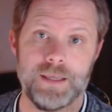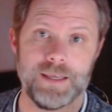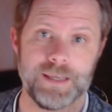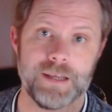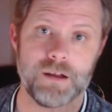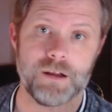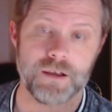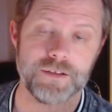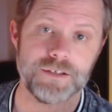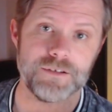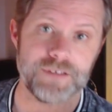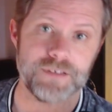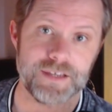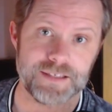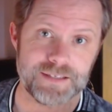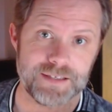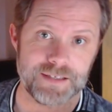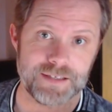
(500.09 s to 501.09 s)
It also
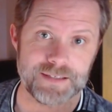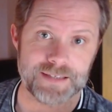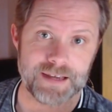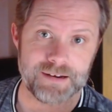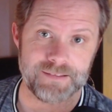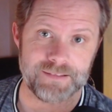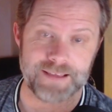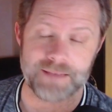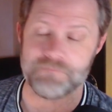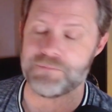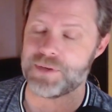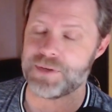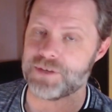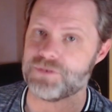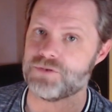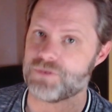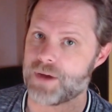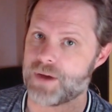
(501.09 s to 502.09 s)
gets us out of that
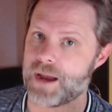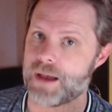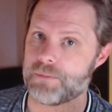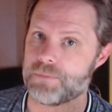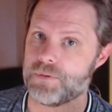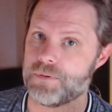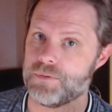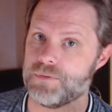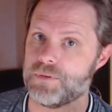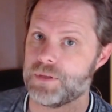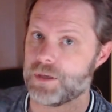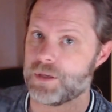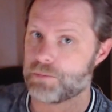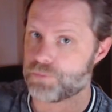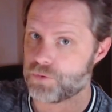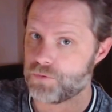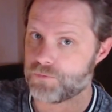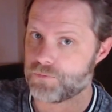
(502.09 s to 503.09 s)
big trap, the
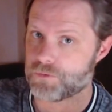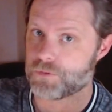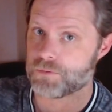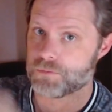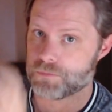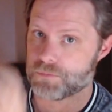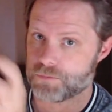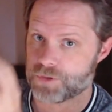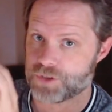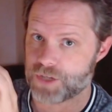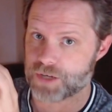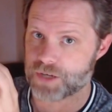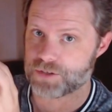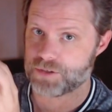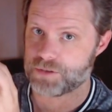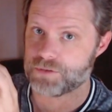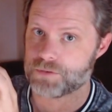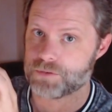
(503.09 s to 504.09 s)
approval
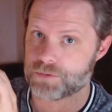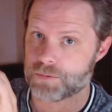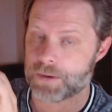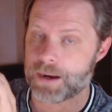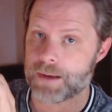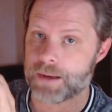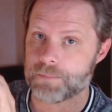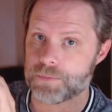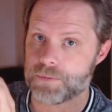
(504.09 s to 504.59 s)
rejection trap.